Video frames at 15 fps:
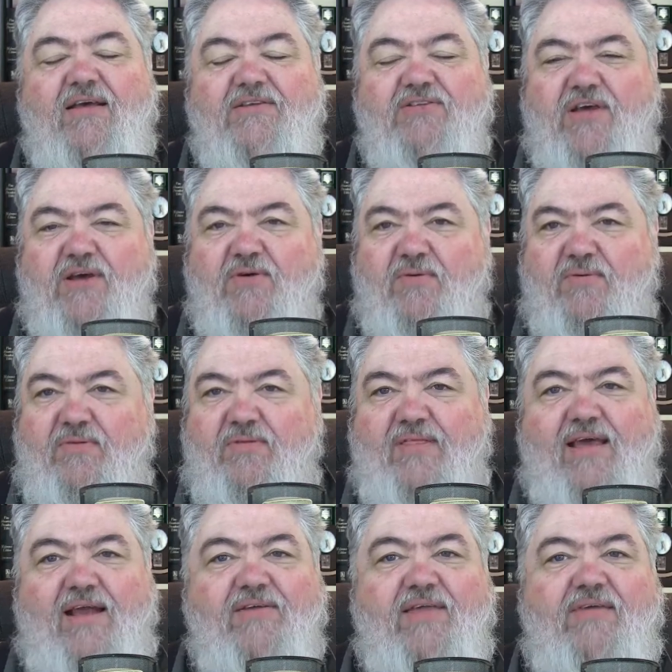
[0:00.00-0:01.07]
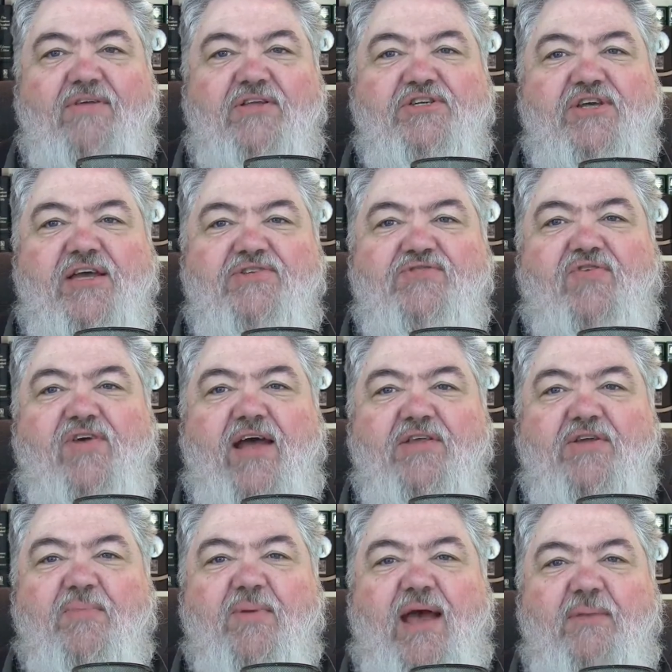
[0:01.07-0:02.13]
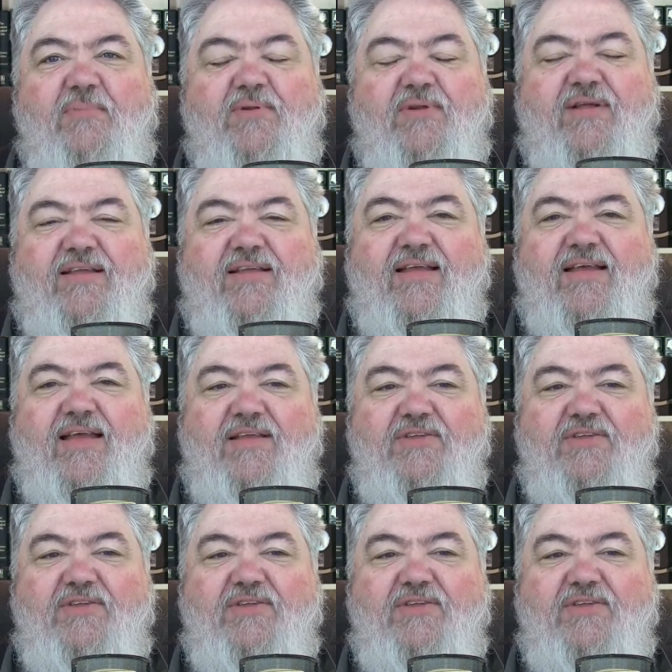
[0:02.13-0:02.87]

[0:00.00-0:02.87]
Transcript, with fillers: So that'll give you a chance to find your Bible and